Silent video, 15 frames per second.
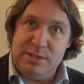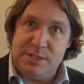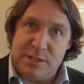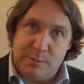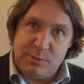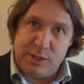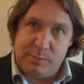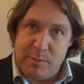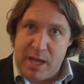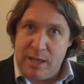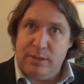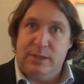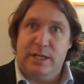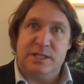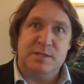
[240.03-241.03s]
the subject
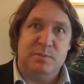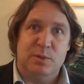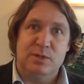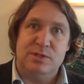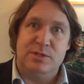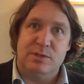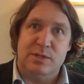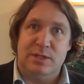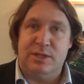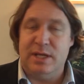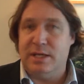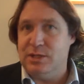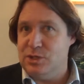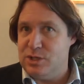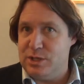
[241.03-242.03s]
matter expert so that they
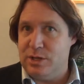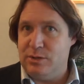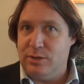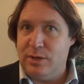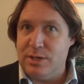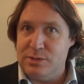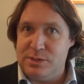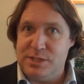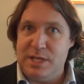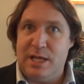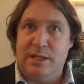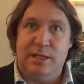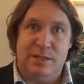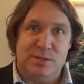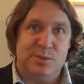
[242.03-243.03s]
can share their
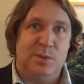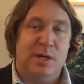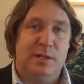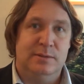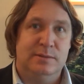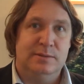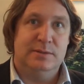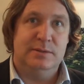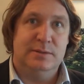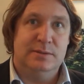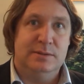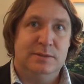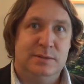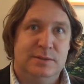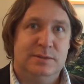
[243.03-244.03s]
understanding as well. Yeah.
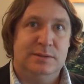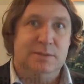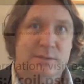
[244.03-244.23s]
Terrific.